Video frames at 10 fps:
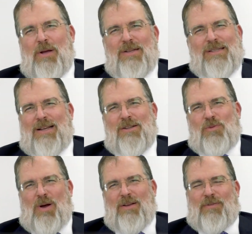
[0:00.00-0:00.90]
Yossi and his
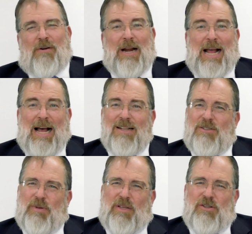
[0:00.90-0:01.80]
wife are at
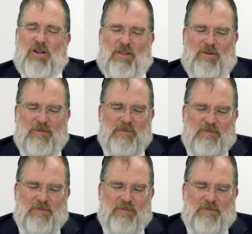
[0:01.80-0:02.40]
odds with each other.